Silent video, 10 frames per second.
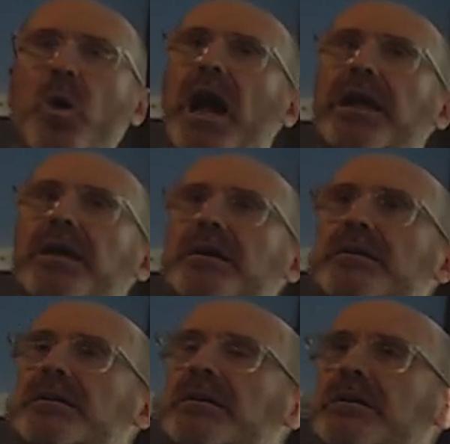quiet,
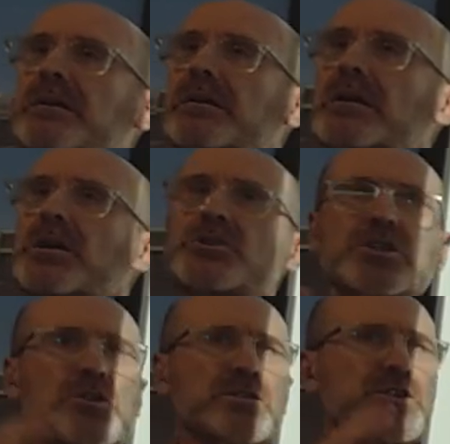
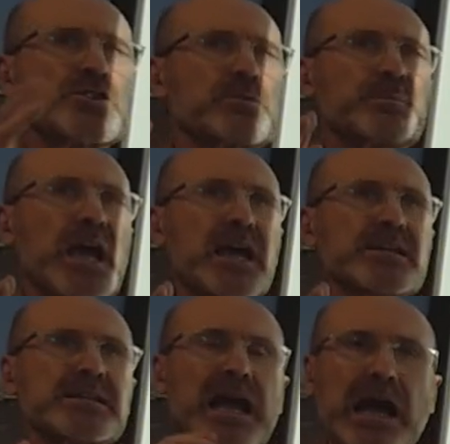She's also
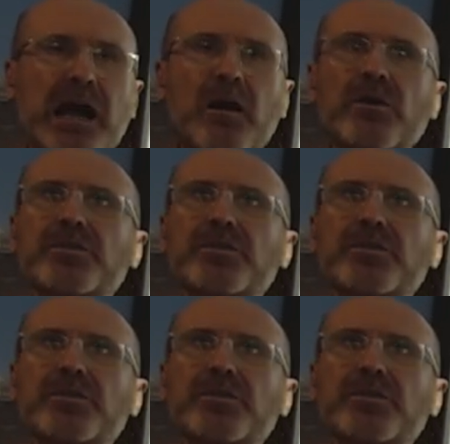surprised how